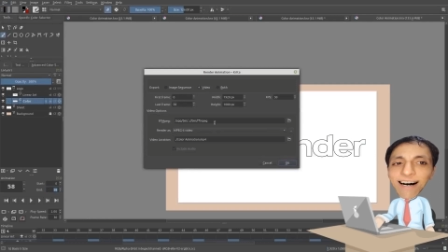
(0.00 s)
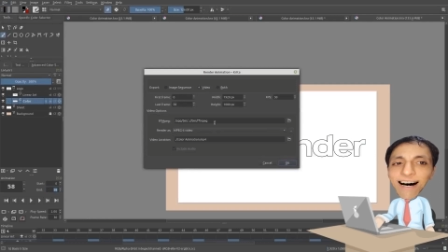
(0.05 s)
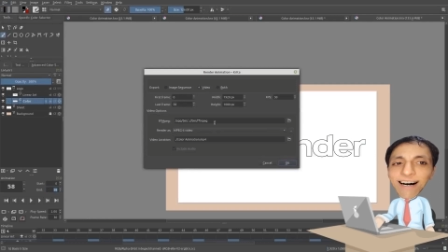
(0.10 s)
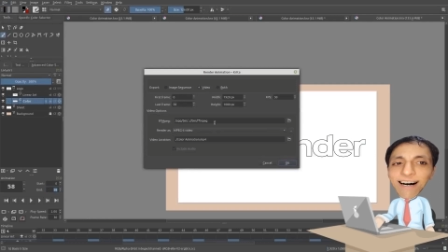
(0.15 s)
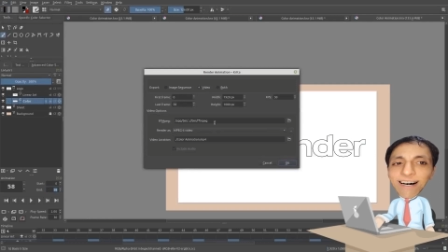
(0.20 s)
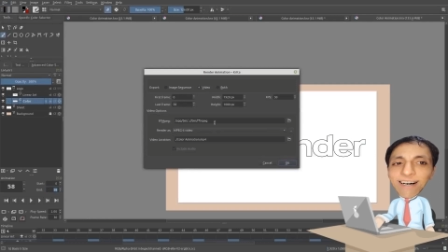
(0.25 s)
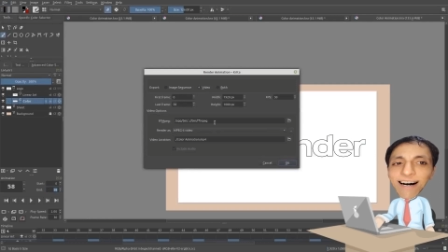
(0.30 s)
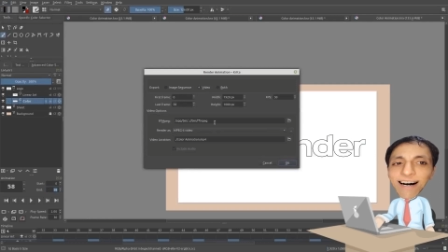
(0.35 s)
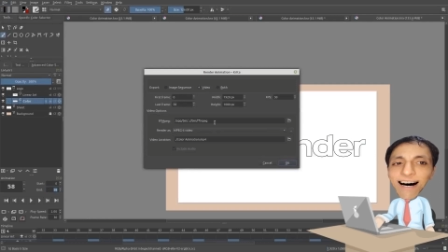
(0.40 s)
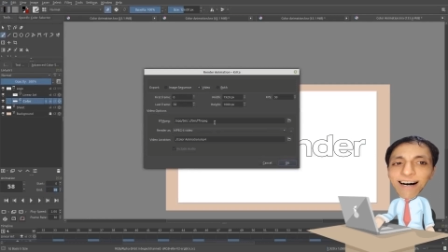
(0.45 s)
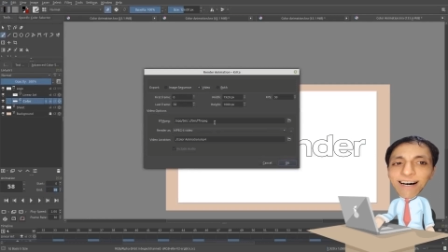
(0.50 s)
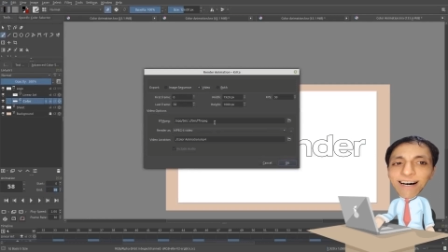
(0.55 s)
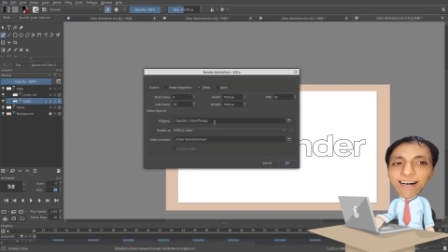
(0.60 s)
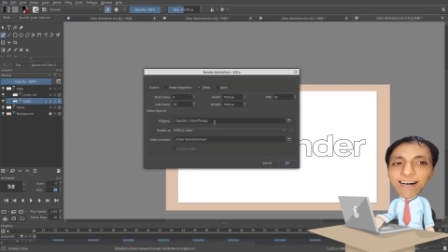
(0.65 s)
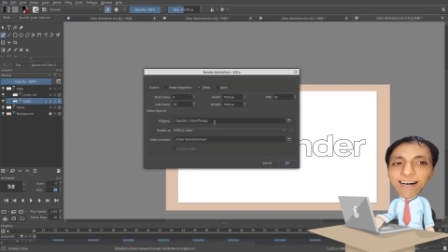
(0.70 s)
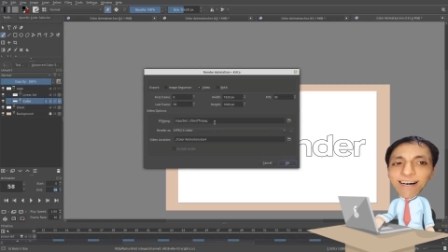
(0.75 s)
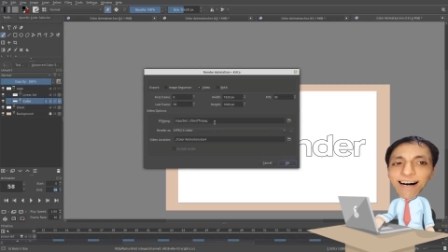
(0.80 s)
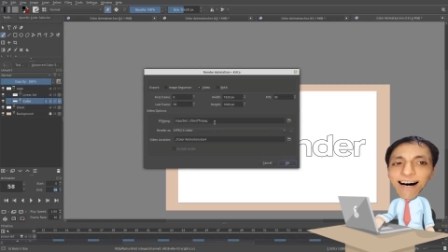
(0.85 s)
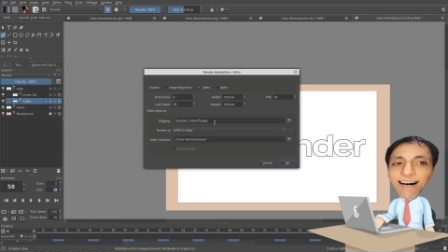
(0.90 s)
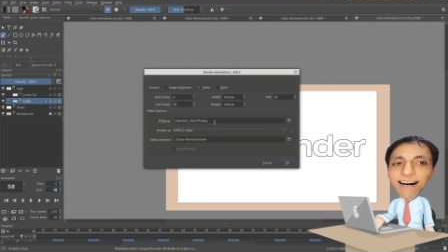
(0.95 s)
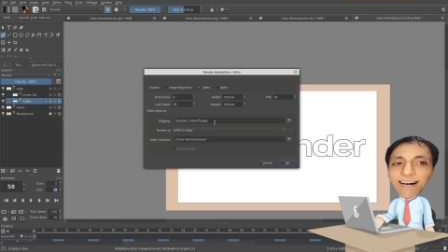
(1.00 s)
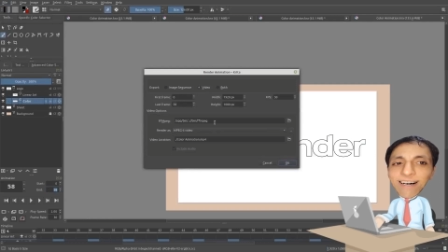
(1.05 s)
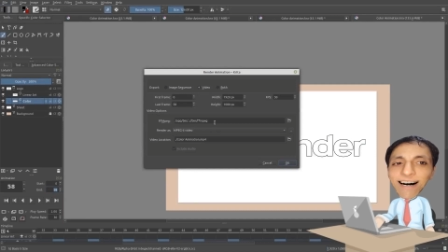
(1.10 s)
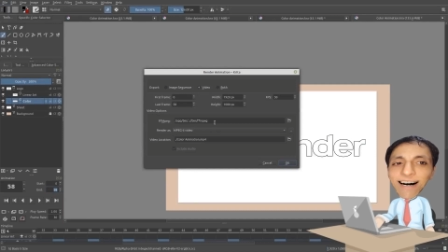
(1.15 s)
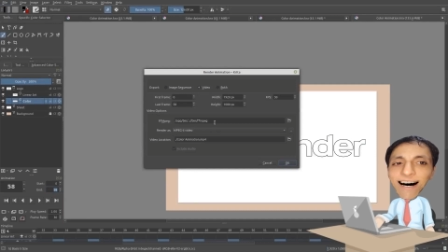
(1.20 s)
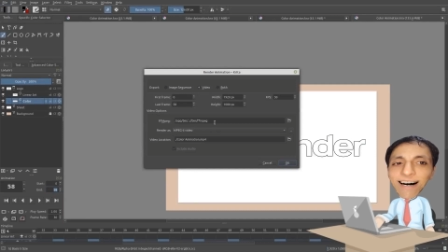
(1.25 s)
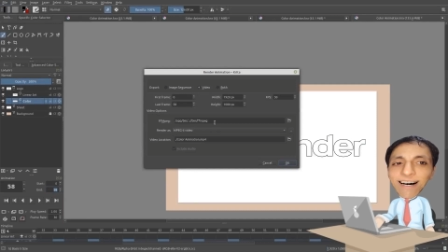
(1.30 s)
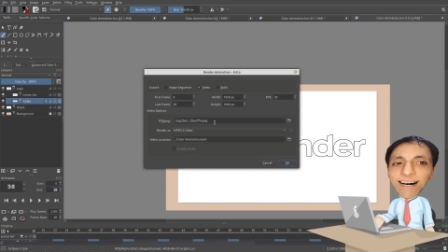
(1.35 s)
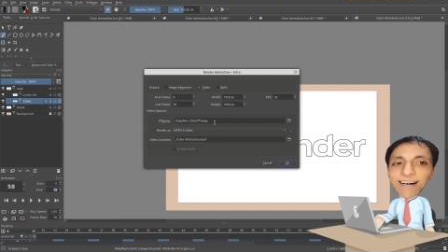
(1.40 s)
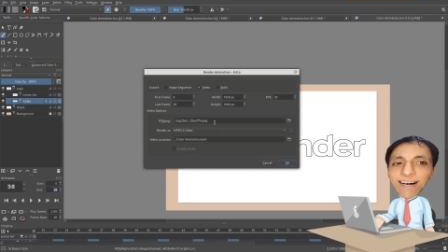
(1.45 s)
Depending on your
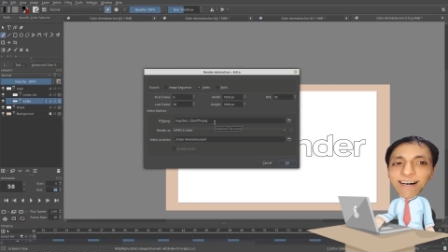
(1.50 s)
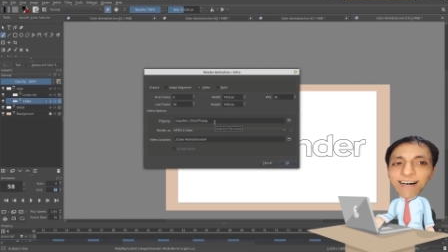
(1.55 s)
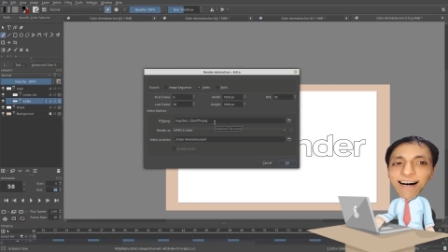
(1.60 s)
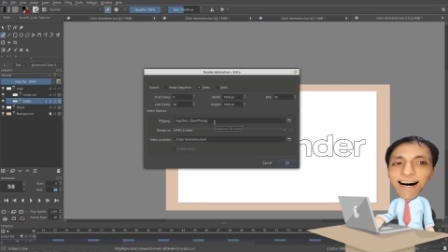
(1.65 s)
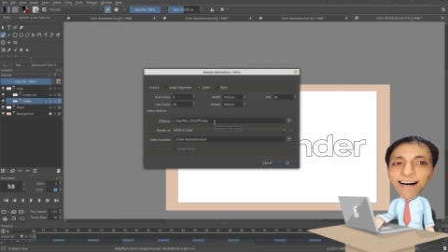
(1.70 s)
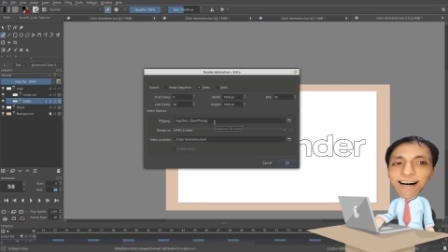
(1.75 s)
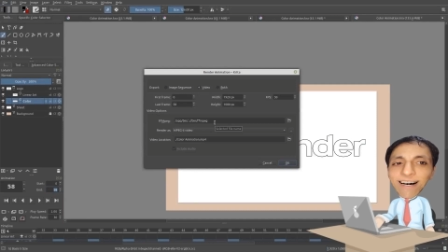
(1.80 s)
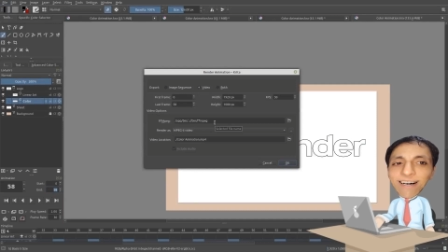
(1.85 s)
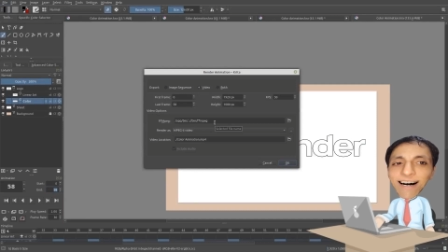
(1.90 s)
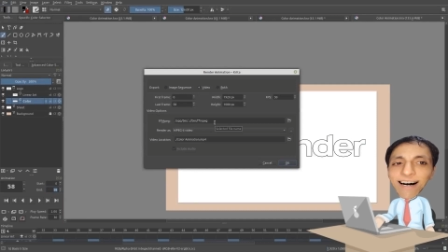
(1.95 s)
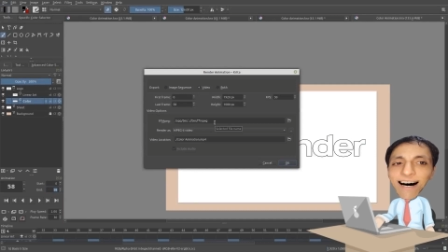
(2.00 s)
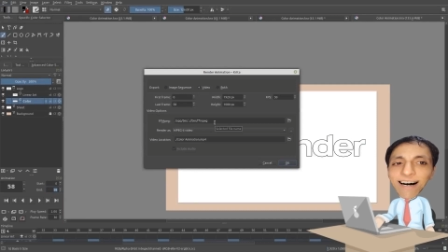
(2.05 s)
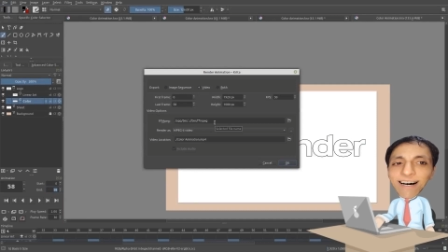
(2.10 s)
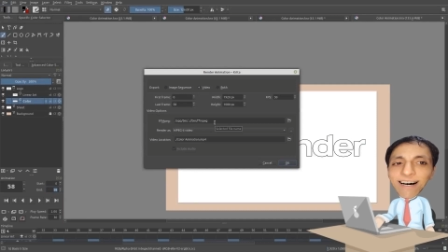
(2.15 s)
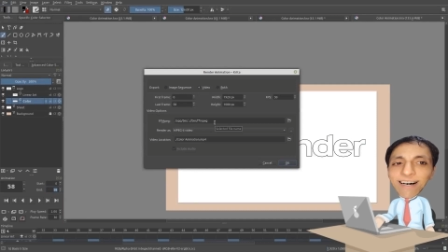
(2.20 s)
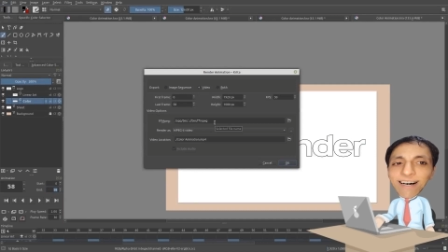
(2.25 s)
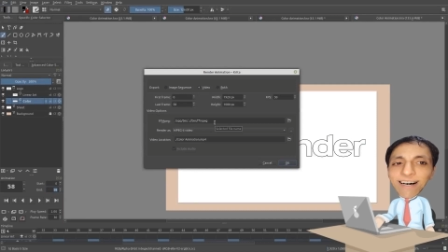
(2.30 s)
operating system